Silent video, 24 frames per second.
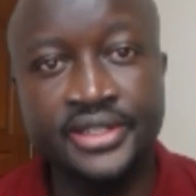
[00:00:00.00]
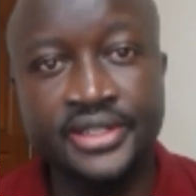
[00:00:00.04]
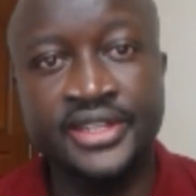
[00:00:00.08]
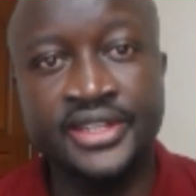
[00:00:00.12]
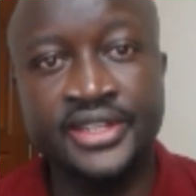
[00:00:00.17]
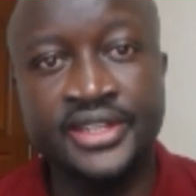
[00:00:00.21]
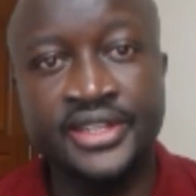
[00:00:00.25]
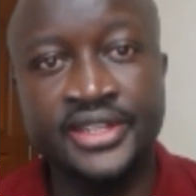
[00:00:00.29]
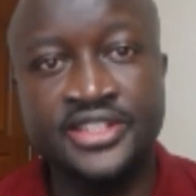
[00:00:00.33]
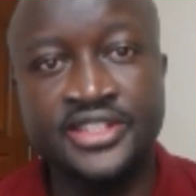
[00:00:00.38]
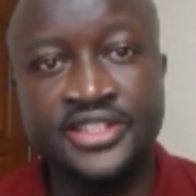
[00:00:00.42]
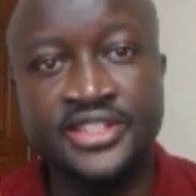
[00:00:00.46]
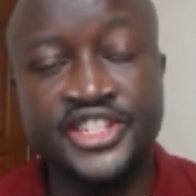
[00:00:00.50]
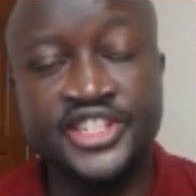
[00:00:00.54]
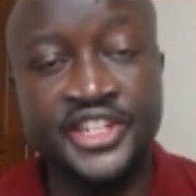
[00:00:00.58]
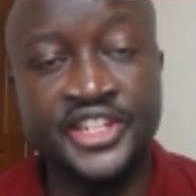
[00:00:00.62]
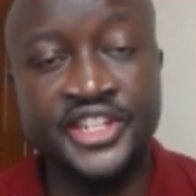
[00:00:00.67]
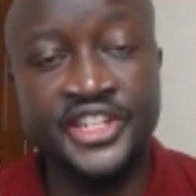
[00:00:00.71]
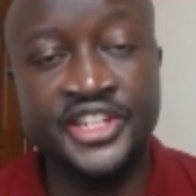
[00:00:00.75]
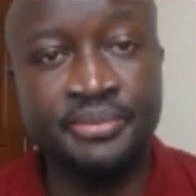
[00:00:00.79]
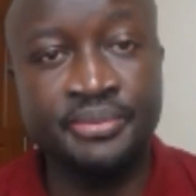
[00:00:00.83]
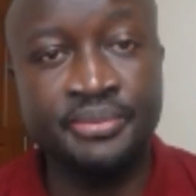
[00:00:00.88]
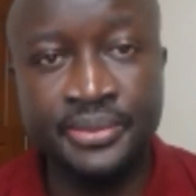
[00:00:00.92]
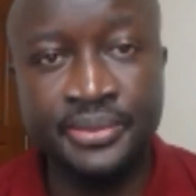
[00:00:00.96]
that
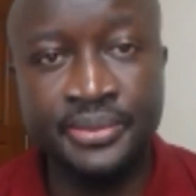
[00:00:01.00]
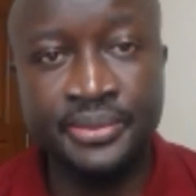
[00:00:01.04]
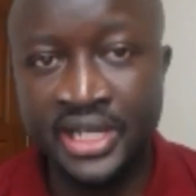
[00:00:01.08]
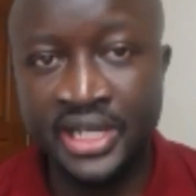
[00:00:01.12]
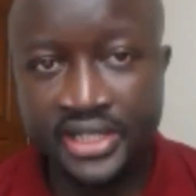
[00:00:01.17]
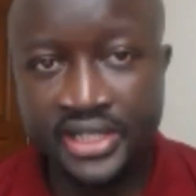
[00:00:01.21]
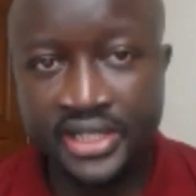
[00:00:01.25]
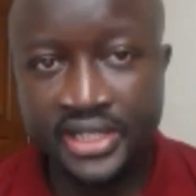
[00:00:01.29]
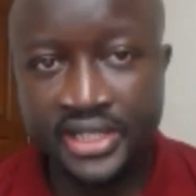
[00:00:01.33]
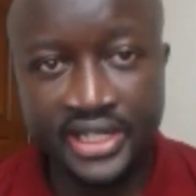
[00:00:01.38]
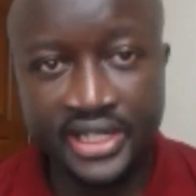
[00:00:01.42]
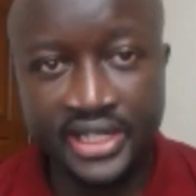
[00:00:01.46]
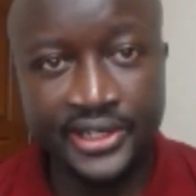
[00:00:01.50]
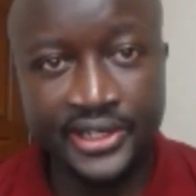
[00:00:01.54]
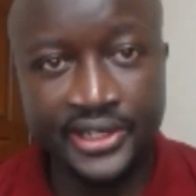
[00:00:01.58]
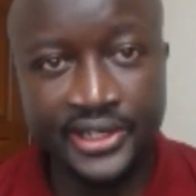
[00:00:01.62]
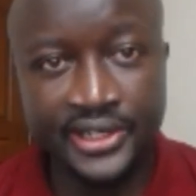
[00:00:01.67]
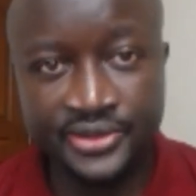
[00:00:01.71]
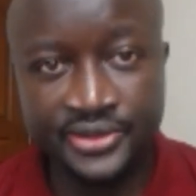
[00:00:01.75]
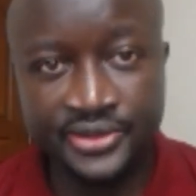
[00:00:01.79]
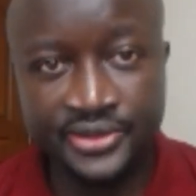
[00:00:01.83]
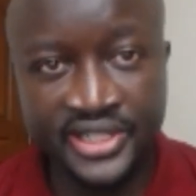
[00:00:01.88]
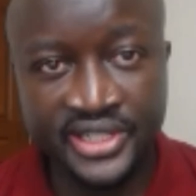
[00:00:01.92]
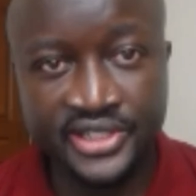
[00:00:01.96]
share buyback
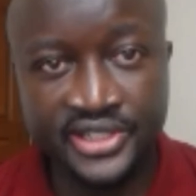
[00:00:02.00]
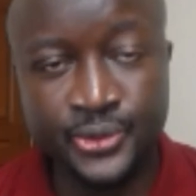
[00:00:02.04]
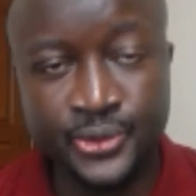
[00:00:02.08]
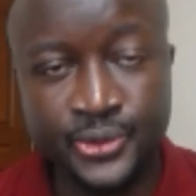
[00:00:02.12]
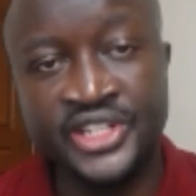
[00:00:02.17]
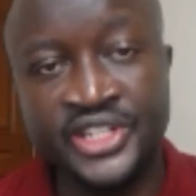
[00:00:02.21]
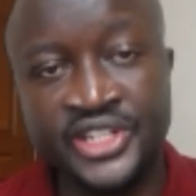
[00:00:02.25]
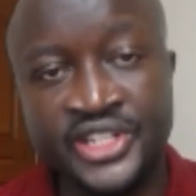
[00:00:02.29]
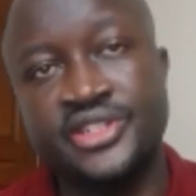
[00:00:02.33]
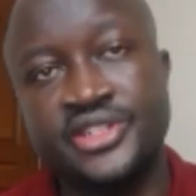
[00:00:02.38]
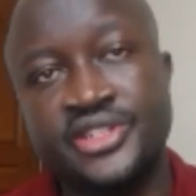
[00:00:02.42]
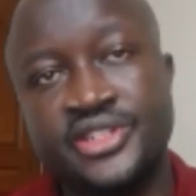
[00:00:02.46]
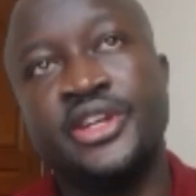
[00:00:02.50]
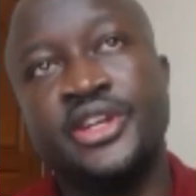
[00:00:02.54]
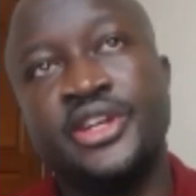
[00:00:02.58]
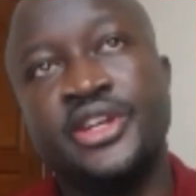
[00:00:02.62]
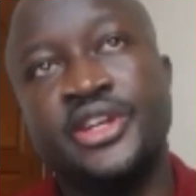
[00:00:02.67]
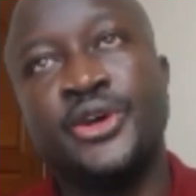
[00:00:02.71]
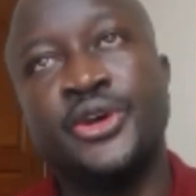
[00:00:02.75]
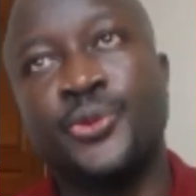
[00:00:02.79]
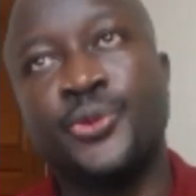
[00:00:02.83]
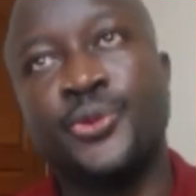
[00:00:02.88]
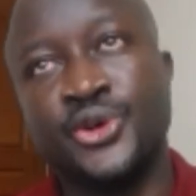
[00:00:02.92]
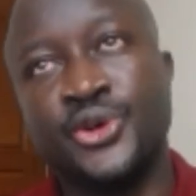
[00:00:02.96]
announcement, which
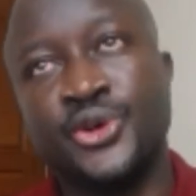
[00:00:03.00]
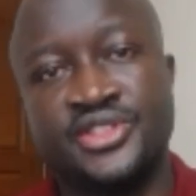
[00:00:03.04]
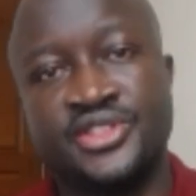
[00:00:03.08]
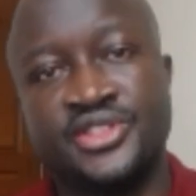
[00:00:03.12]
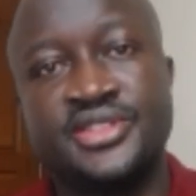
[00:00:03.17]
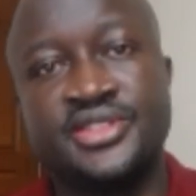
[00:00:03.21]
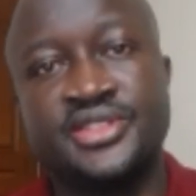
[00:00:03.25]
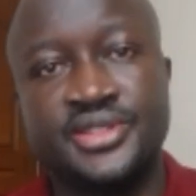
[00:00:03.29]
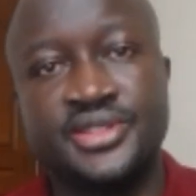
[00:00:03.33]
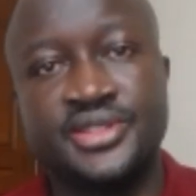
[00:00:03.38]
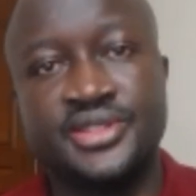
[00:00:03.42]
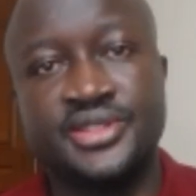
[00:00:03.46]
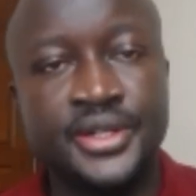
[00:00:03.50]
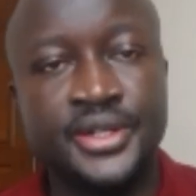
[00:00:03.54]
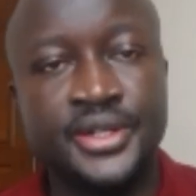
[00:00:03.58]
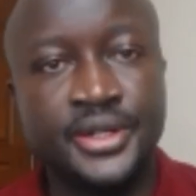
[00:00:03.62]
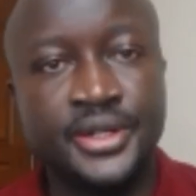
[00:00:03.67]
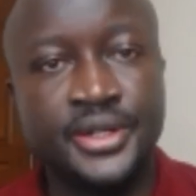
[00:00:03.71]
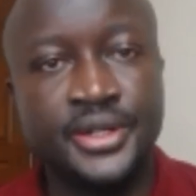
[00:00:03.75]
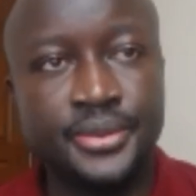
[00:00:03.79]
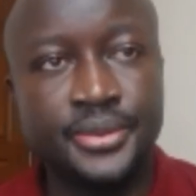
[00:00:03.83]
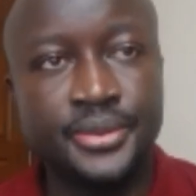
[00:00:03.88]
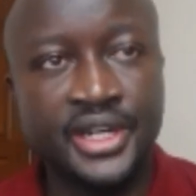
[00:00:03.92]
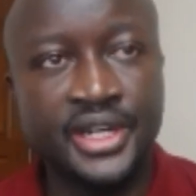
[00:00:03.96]
was
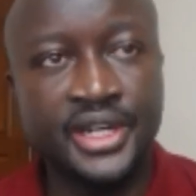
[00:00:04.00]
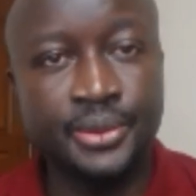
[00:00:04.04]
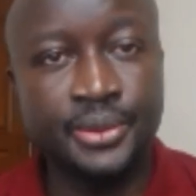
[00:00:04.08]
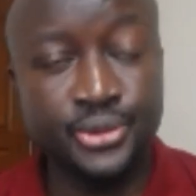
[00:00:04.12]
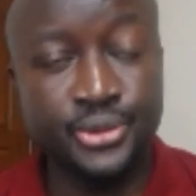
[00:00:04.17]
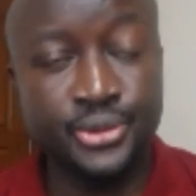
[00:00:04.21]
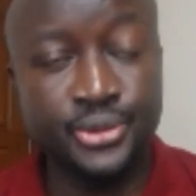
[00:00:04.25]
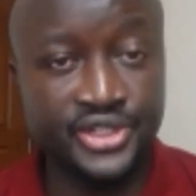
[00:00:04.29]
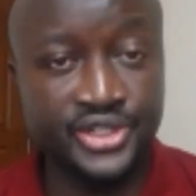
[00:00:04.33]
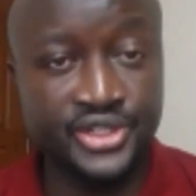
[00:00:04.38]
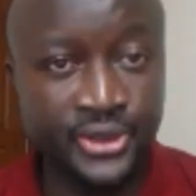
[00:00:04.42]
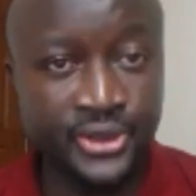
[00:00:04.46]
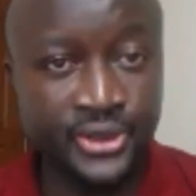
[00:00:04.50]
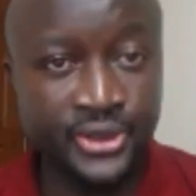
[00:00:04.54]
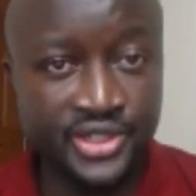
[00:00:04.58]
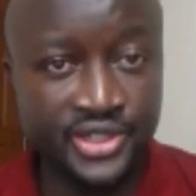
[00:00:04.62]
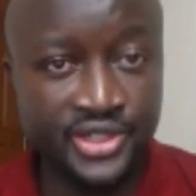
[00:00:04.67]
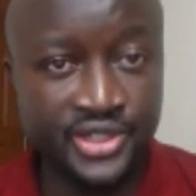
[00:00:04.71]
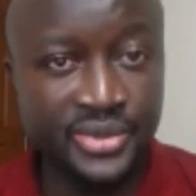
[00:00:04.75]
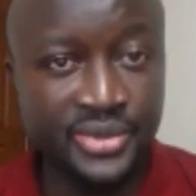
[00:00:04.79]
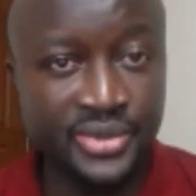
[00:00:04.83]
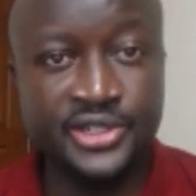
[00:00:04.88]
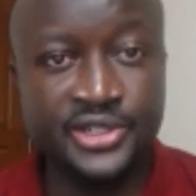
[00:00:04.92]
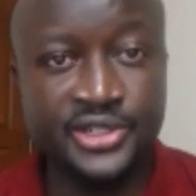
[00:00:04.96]
uh, put out,
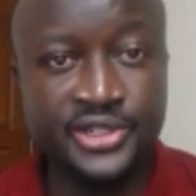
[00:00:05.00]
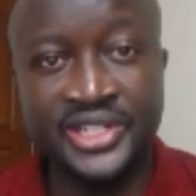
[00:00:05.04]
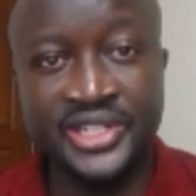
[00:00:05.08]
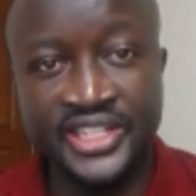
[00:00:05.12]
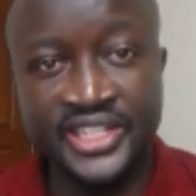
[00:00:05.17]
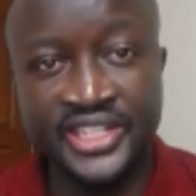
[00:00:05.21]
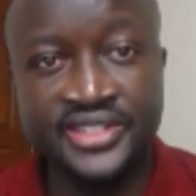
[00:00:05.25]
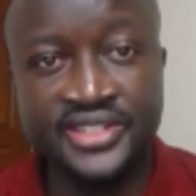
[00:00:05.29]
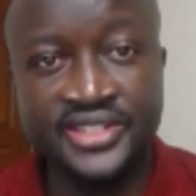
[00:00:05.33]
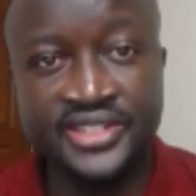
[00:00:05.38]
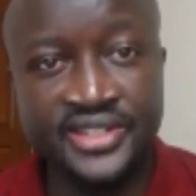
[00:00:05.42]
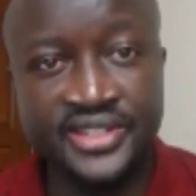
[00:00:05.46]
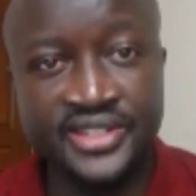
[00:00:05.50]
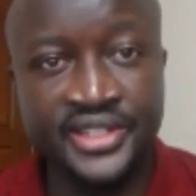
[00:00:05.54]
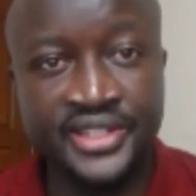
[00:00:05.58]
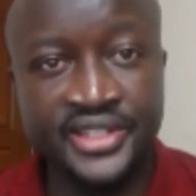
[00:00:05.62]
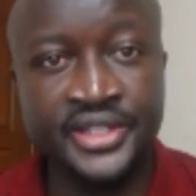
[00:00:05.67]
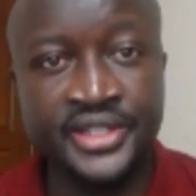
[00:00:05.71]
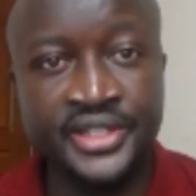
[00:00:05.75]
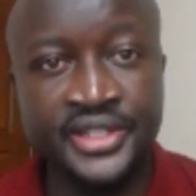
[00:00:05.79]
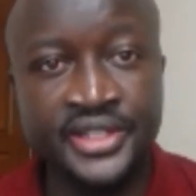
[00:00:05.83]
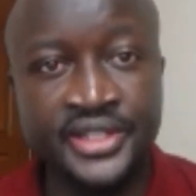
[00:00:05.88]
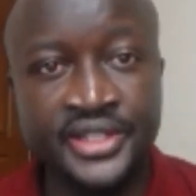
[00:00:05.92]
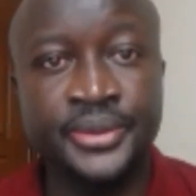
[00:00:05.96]
but we didn't
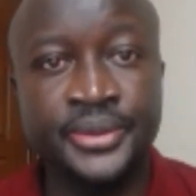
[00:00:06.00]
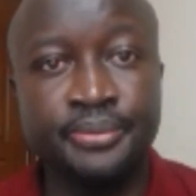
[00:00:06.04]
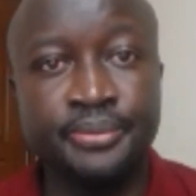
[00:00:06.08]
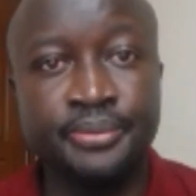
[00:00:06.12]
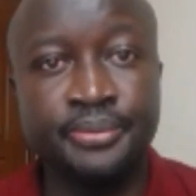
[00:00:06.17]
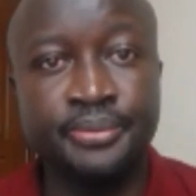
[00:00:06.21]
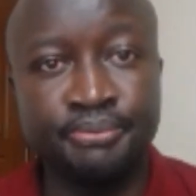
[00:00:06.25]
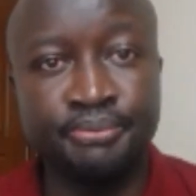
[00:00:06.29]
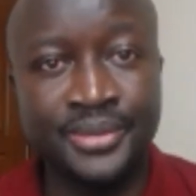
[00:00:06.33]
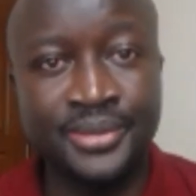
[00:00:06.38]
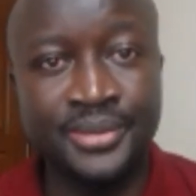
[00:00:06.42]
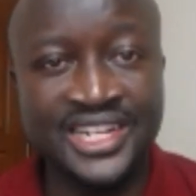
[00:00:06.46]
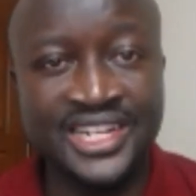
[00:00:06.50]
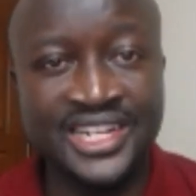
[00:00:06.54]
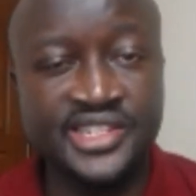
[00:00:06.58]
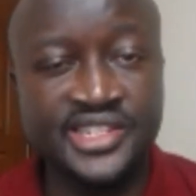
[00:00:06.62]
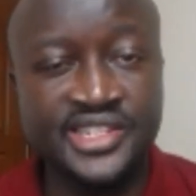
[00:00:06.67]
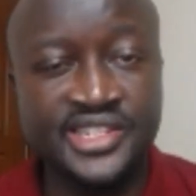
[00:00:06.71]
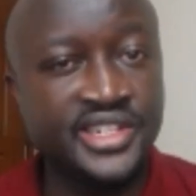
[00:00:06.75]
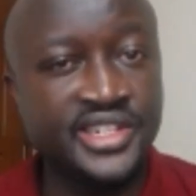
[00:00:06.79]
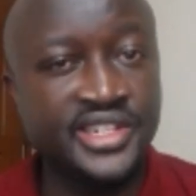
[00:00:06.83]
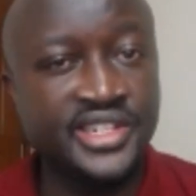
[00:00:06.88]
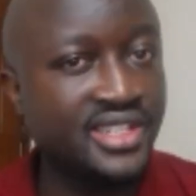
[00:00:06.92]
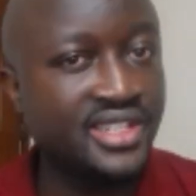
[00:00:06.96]
see much
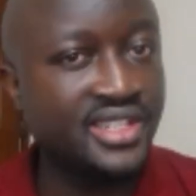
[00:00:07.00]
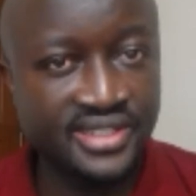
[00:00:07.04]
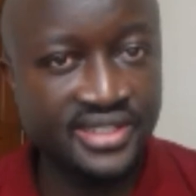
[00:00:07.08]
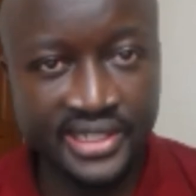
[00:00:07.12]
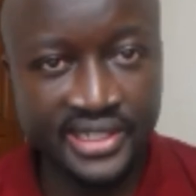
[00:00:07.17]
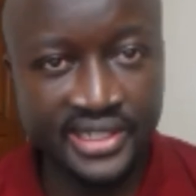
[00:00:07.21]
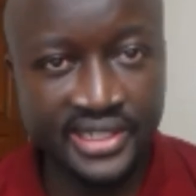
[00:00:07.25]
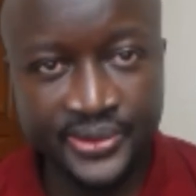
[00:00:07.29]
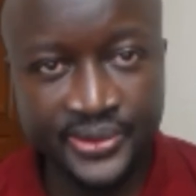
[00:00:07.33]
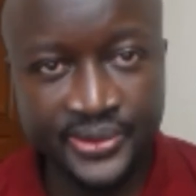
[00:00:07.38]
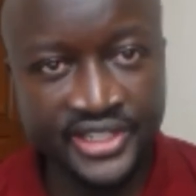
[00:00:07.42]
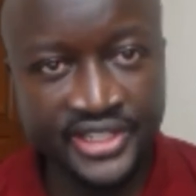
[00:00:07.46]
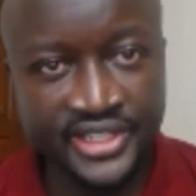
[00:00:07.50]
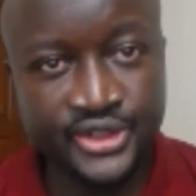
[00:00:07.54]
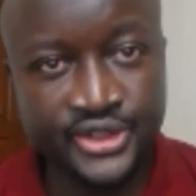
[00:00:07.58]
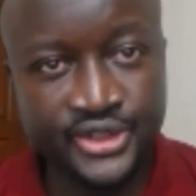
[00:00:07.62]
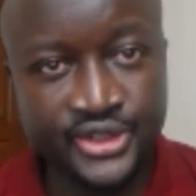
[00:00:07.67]
details around it.